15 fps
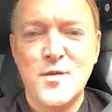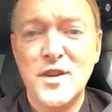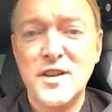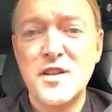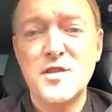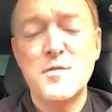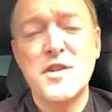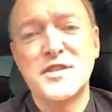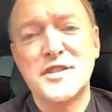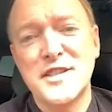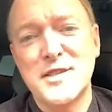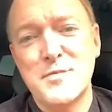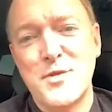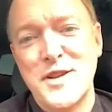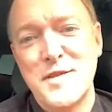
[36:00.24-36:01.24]
We know the most
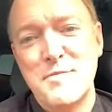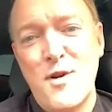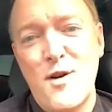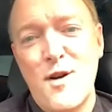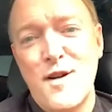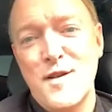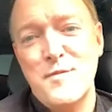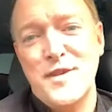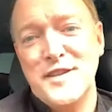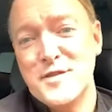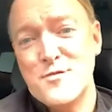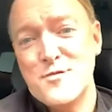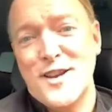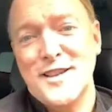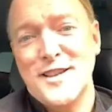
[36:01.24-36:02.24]
disappointing part of being
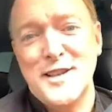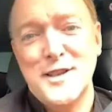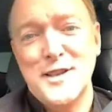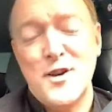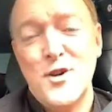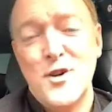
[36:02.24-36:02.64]
in the regulated